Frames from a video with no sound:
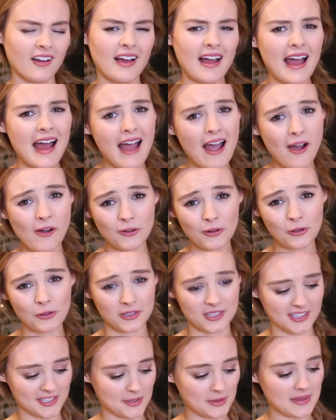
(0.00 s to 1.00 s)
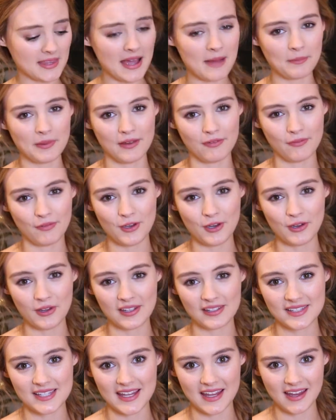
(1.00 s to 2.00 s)
How gorgeous would that be for New
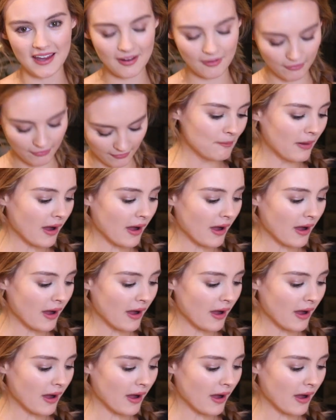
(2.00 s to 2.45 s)
Year's Eve?